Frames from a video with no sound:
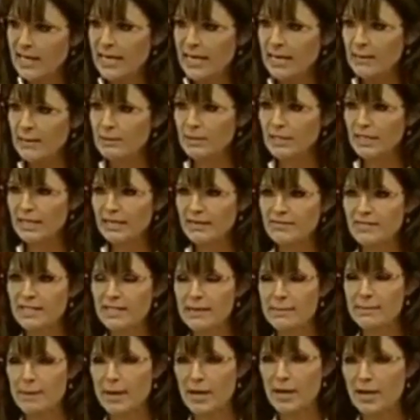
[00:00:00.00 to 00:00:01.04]
he believes
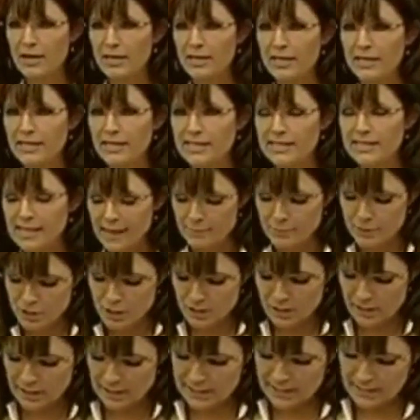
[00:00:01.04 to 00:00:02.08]
in American
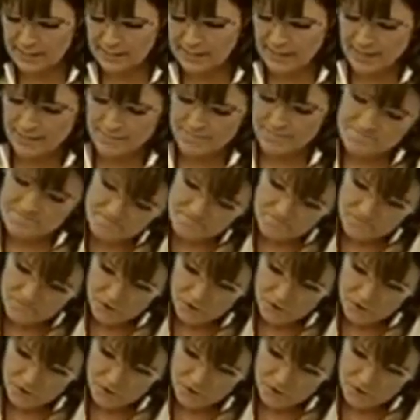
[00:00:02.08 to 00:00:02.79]
exceptionalism,